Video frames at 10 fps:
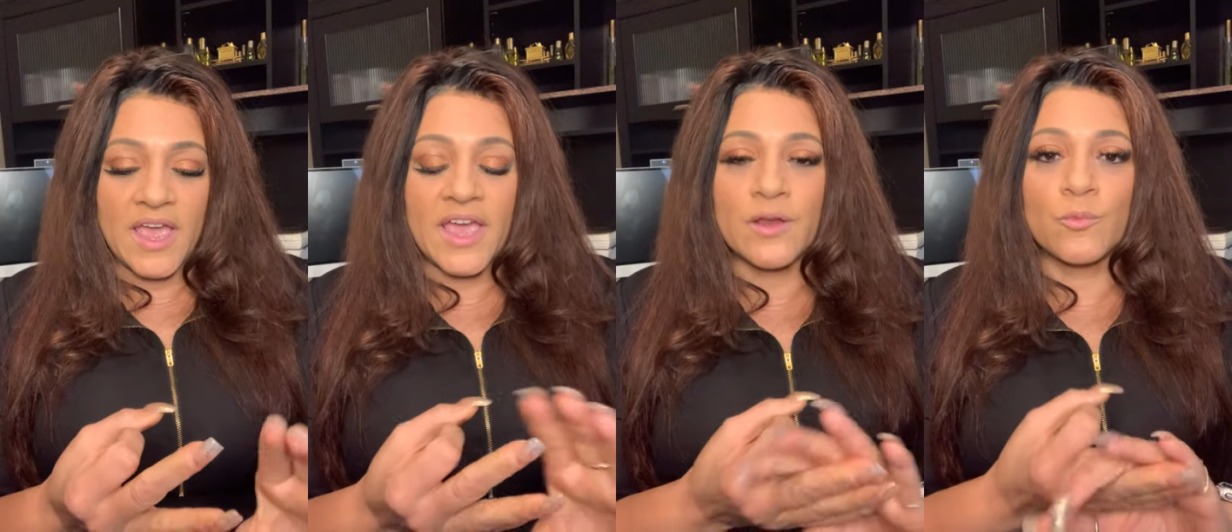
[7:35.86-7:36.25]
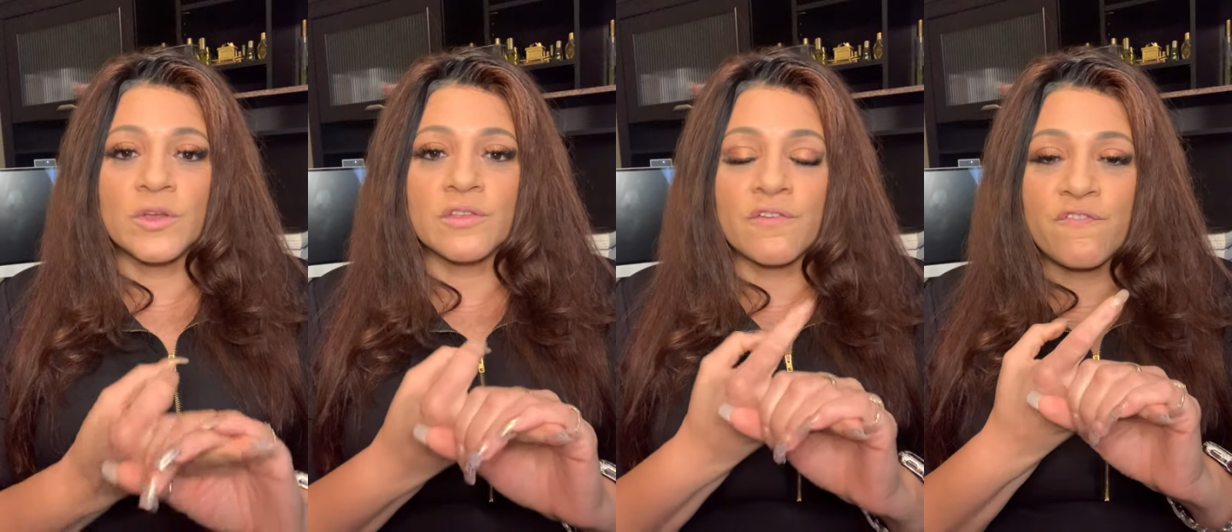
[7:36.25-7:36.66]
And
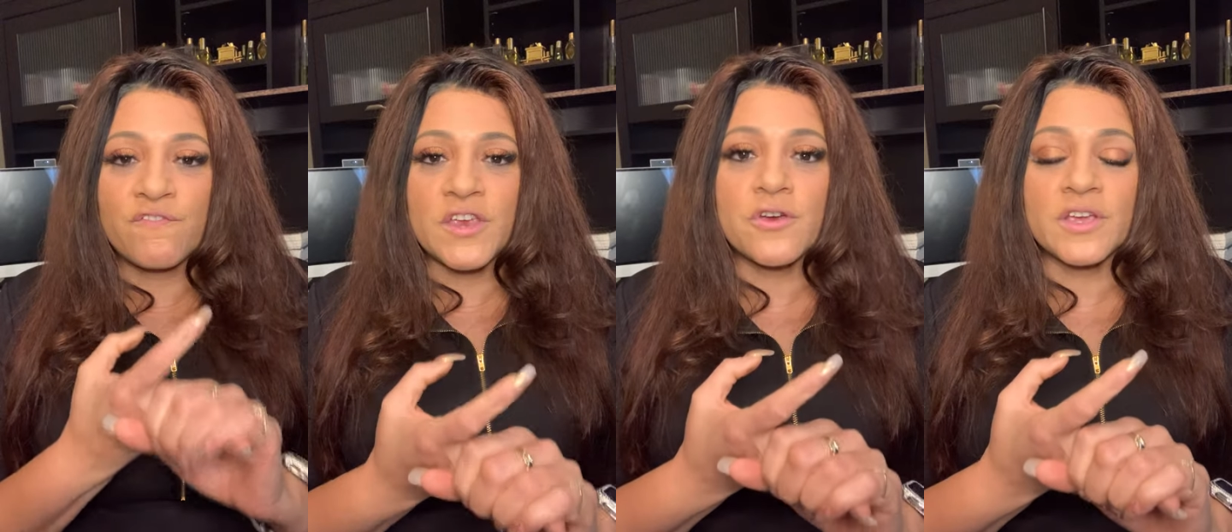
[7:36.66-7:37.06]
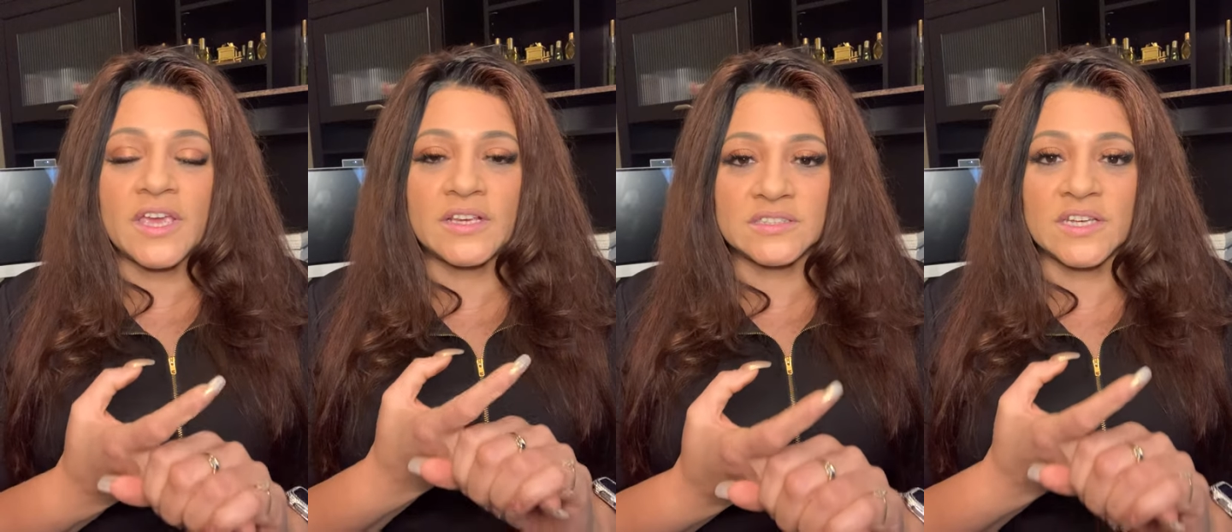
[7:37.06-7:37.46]
when the fear
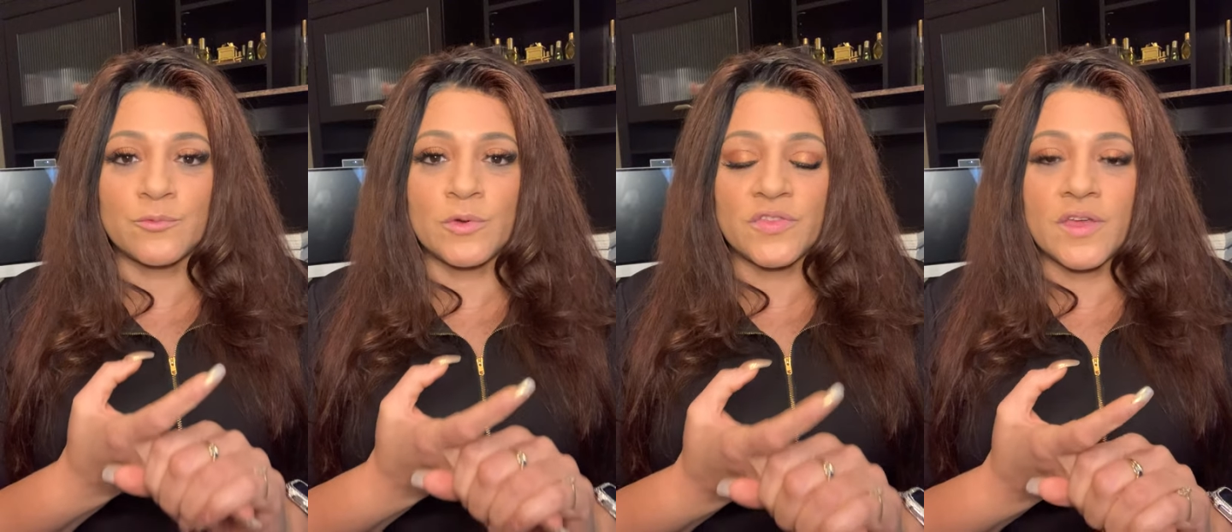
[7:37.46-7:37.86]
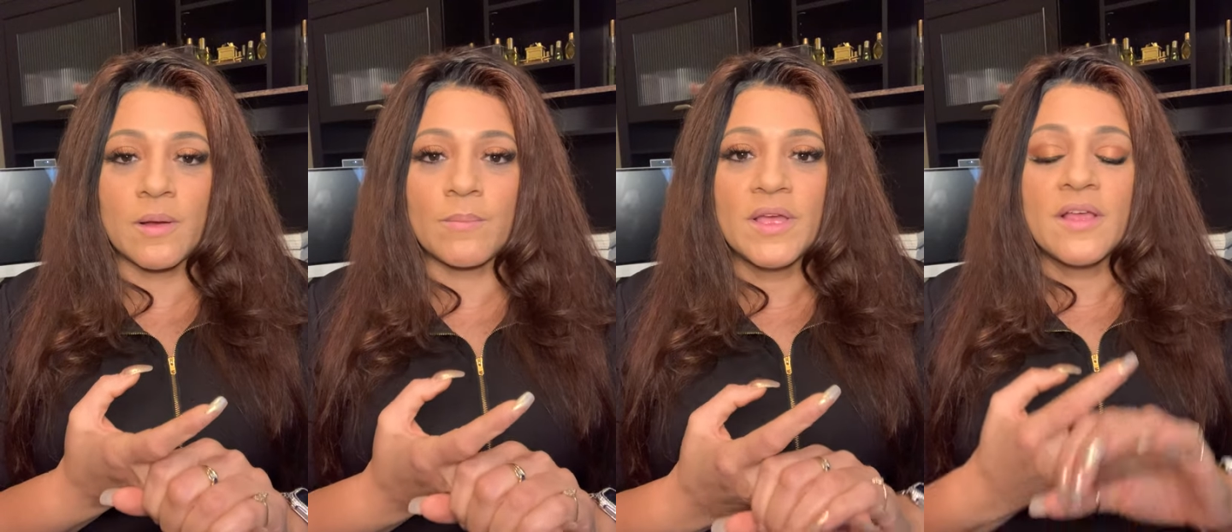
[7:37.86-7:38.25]
kicks in with them,